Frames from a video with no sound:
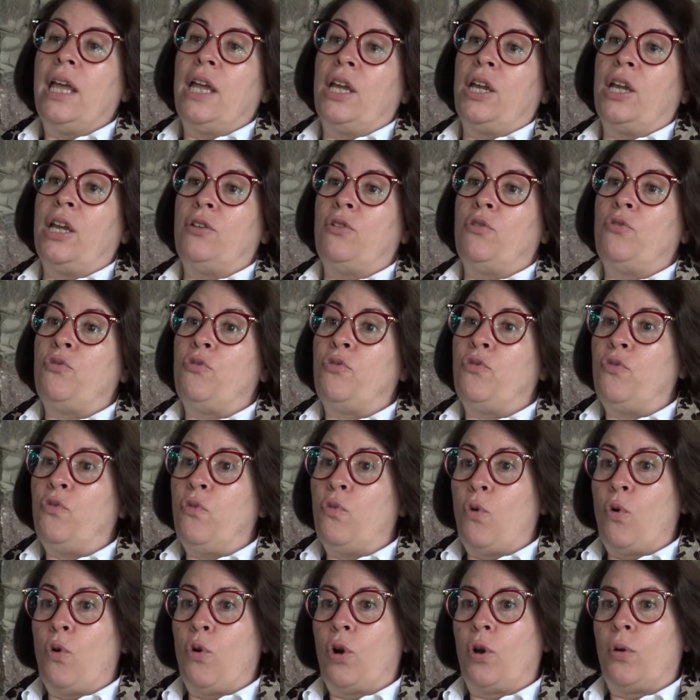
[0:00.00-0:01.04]
can
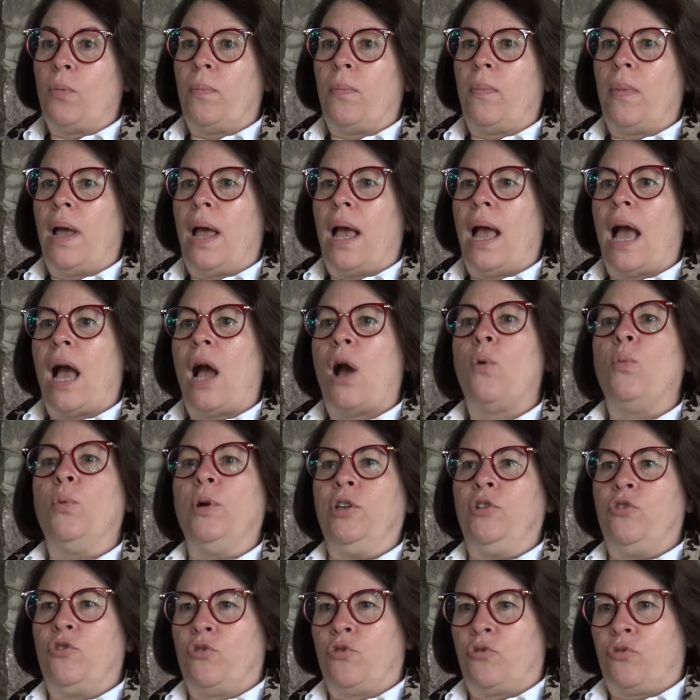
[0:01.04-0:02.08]
inform how
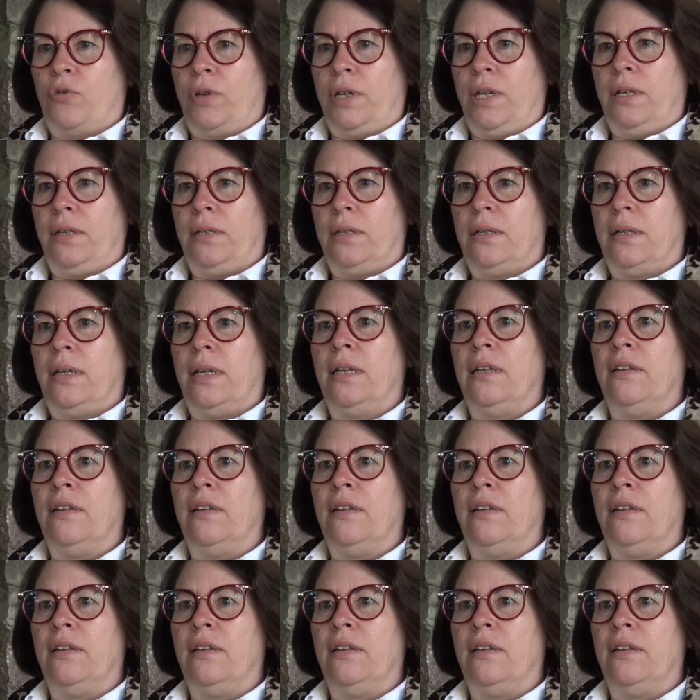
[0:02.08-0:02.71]
we treat